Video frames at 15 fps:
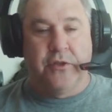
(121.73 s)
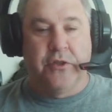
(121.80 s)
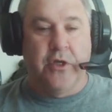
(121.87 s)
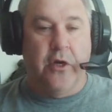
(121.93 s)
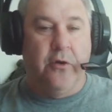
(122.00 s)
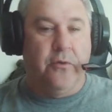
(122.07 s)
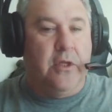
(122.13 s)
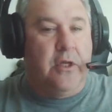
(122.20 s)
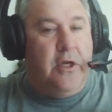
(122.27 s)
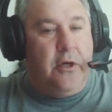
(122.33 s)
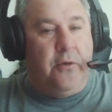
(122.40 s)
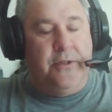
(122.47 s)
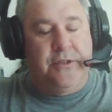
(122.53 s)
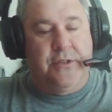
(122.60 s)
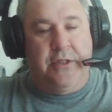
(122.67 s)
So
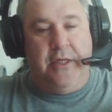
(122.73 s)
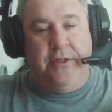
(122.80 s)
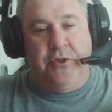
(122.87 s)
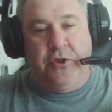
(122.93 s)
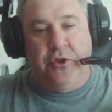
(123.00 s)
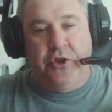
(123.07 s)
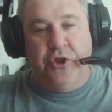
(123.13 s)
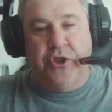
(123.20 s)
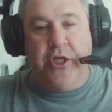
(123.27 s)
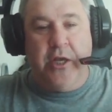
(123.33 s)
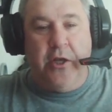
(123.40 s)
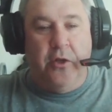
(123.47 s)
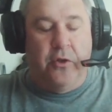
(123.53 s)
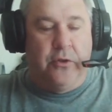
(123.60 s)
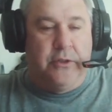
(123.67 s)
it's a
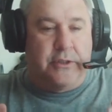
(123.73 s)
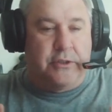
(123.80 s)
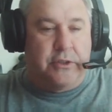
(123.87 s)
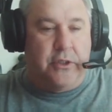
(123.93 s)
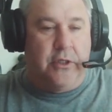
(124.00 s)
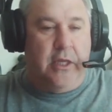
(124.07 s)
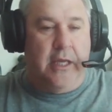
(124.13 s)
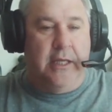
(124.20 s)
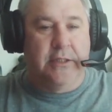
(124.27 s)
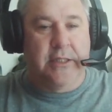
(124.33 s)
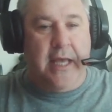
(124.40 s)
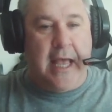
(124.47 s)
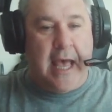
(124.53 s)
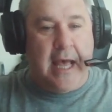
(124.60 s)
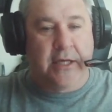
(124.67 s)
shield, it's a
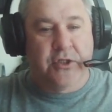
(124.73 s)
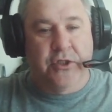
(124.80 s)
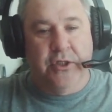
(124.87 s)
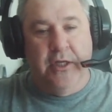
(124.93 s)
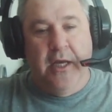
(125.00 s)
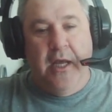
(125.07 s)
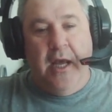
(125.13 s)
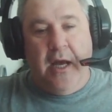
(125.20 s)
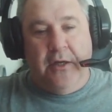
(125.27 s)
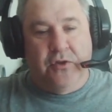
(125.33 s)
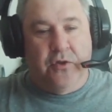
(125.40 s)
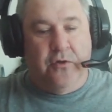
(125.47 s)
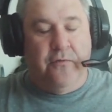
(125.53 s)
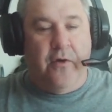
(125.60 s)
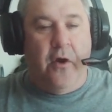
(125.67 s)
hatchet,
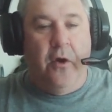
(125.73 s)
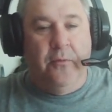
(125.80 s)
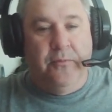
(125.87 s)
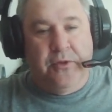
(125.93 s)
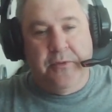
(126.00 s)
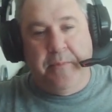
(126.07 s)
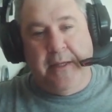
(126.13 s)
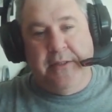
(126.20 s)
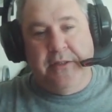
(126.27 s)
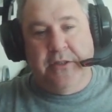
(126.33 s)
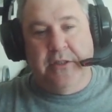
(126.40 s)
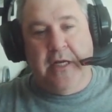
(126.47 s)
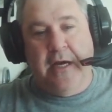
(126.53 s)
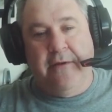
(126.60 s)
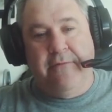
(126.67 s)
sort of homespun
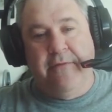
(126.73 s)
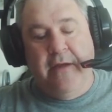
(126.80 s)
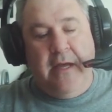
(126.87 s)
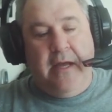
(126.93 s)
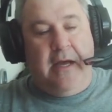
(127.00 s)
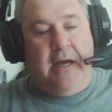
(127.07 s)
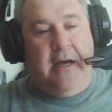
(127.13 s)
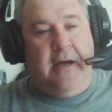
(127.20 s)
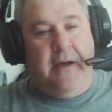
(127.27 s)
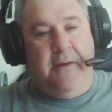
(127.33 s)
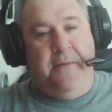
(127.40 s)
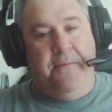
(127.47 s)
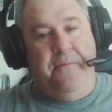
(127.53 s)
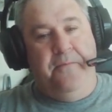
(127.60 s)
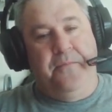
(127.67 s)
stuff.
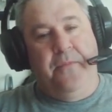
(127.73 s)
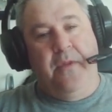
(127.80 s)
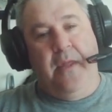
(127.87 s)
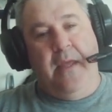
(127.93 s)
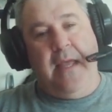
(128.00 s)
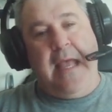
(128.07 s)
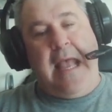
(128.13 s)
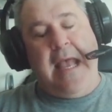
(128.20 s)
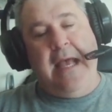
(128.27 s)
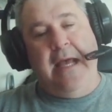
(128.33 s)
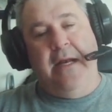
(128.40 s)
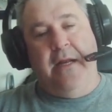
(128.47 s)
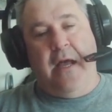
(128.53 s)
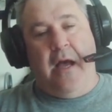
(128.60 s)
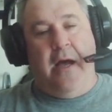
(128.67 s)
Um,
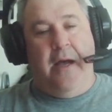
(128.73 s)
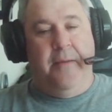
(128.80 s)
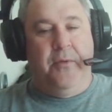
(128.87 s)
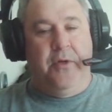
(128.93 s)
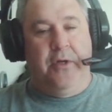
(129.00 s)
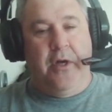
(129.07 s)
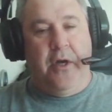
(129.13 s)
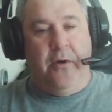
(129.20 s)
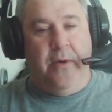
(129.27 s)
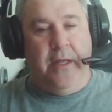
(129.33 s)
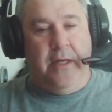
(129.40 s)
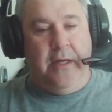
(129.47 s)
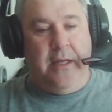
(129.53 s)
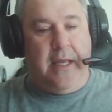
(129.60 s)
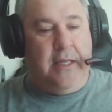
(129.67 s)
and I'm gonna go
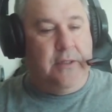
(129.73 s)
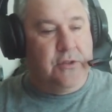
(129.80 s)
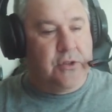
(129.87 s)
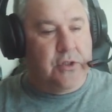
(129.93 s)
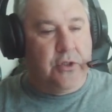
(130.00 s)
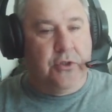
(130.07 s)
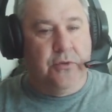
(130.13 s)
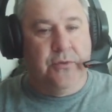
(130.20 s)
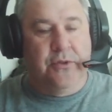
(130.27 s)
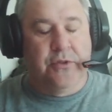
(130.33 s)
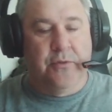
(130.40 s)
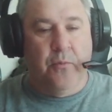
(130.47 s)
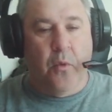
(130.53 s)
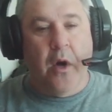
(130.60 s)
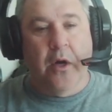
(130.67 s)
in and start doing
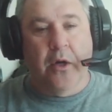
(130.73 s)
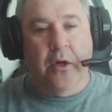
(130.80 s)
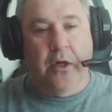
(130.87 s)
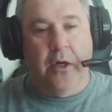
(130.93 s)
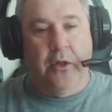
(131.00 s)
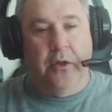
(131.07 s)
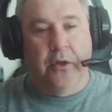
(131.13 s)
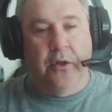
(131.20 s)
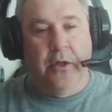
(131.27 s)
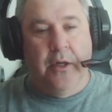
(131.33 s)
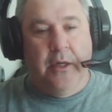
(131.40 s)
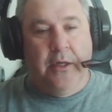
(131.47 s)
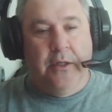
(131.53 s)
some watercolor